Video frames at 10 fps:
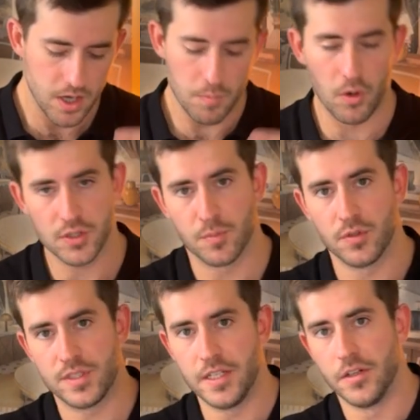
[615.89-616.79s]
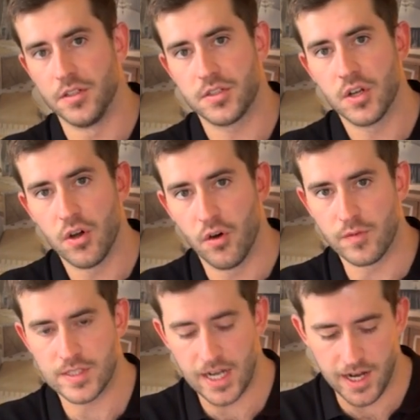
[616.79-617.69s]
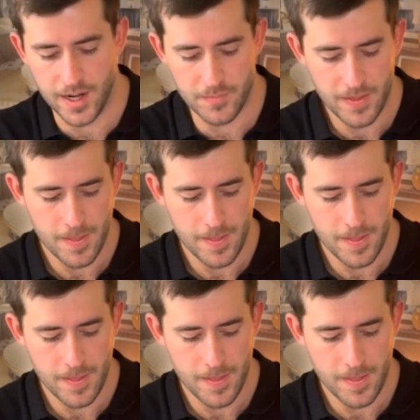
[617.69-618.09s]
multiple deals over time.